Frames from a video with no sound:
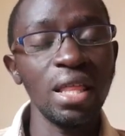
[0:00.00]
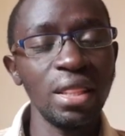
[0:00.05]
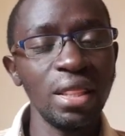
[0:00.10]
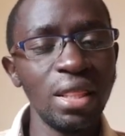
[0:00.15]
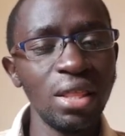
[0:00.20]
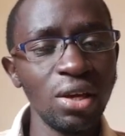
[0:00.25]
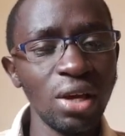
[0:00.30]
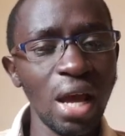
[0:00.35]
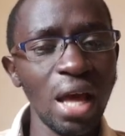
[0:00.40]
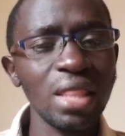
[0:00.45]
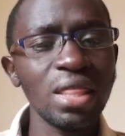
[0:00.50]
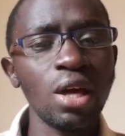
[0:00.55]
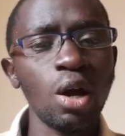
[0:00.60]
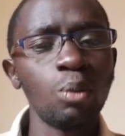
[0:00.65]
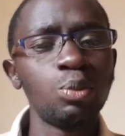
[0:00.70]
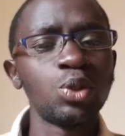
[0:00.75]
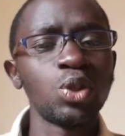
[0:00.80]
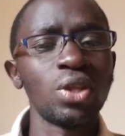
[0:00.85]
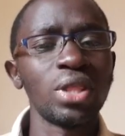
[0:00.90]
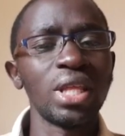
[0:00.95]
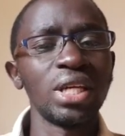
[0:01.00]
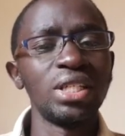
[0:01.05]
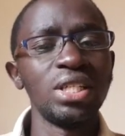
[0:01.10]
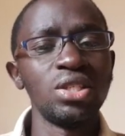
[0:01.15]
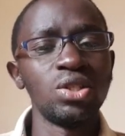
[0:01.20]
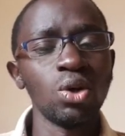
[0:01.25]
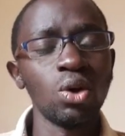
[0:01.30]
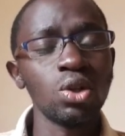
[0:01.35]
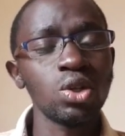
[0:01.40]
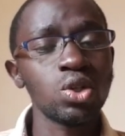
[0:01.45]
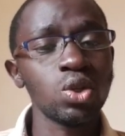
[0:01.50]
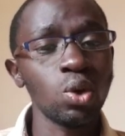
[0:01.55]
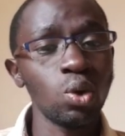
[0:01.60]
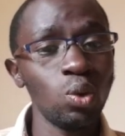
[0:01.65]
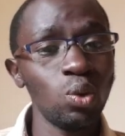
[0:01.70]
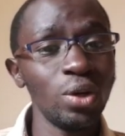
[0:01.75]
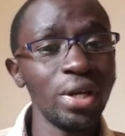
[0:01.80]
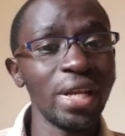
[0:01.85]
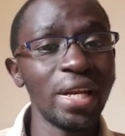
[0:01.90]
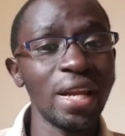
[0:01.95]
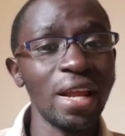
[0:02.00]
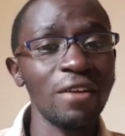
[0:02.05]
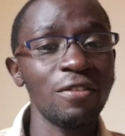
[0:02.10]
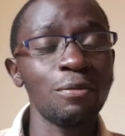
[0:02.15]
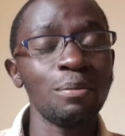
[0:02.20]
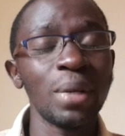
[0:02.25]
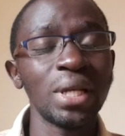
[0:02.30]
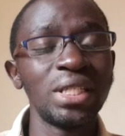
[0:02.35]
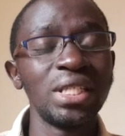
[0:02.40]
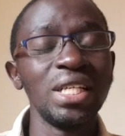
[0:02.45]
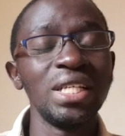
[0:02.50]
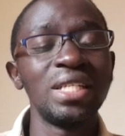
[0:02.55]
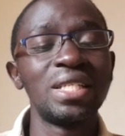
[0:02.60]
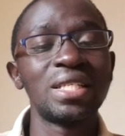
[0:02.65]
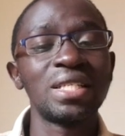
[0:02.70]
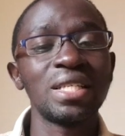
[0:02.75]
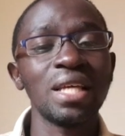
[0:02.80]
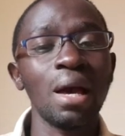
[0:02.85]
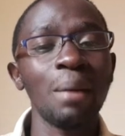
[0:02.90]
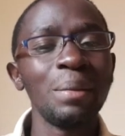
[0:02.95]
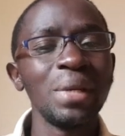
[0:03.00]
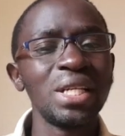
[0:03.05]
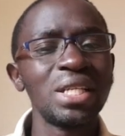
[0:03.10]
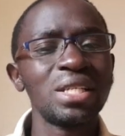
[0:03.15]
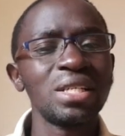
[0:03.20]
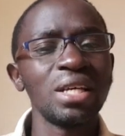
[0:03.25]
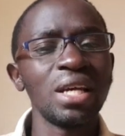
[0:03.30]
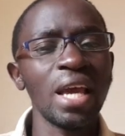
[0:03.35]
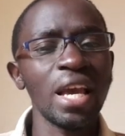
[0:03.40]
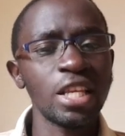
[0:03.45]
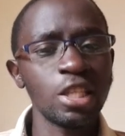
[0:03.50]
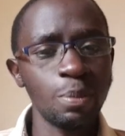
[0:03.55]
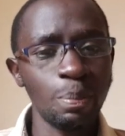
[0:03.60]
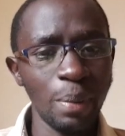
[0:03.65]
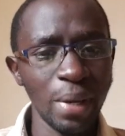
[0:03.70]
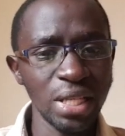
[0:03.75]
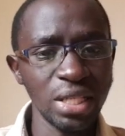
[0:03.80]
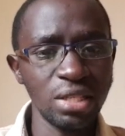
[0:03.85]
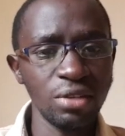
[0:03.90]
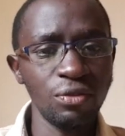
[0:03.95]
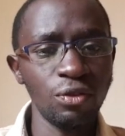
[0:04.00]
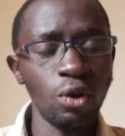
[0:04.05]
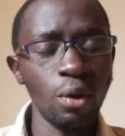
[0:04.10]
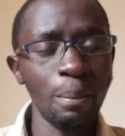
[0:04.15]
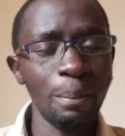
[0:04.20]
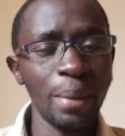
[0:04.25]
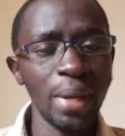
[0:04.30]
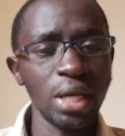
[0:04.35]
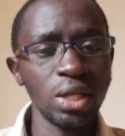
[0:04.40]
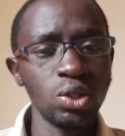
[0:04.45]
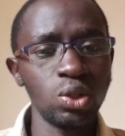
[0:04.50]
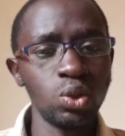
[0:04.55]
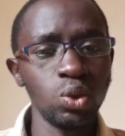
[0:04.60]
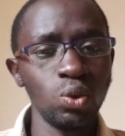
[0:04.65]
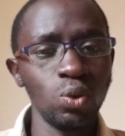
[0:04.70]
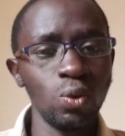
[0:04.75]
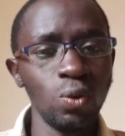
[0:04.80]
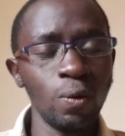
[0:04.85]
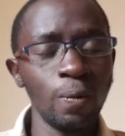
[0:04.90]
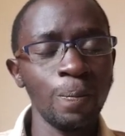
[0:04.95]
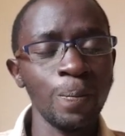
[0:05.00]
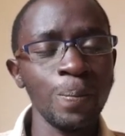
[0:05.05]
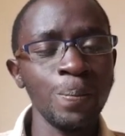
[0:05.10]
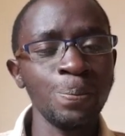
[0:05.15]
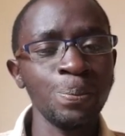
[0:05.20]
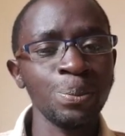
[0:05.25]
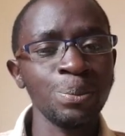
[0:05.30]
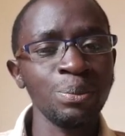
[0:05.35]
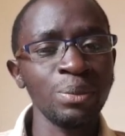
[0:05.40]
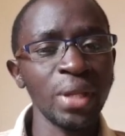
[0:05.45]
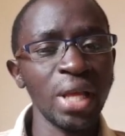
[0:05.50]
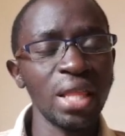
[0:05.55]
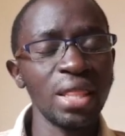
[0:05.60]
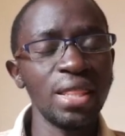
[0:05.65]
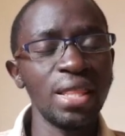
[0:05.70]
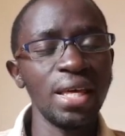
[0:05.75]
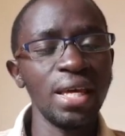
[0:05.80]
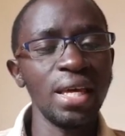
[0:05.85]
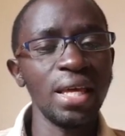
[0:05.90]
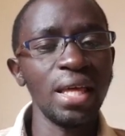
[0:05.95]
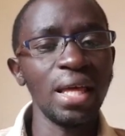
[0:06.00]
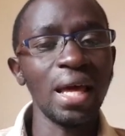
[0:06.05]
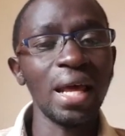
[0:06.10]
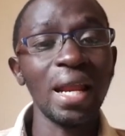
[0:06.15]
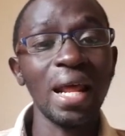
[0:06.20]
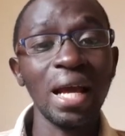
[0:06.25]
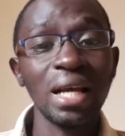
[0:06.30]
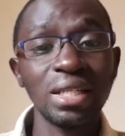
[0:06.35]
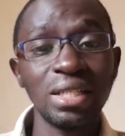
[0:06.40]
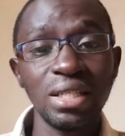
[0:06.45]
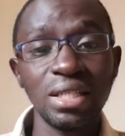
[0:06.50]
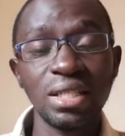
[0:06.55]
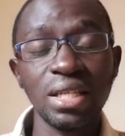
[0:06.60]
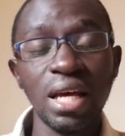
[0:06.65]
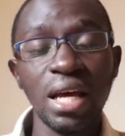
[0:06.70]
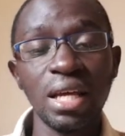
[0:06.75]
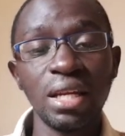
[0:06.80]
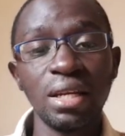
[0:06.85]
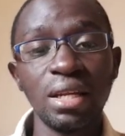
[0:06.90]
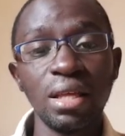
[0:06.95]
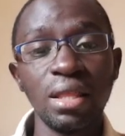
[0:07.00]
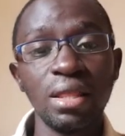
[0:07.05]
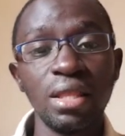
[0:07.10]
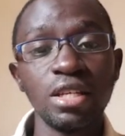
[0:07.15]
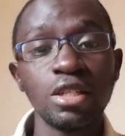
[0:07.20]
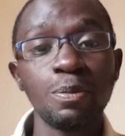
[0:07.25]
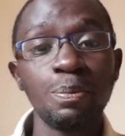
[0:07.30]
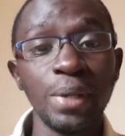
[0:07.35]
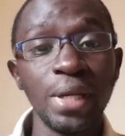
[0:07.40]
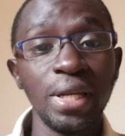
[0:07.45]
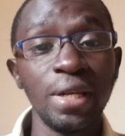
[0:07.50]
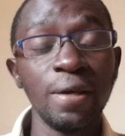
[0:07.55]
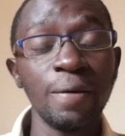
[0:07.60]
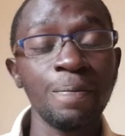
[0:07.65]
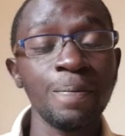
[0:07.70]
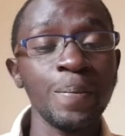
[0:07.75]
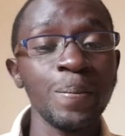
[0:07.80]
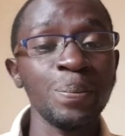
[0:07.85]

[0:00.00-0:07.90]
The other option that is also good enough, but it's a bit expensive compared to the Ractis and the Spade.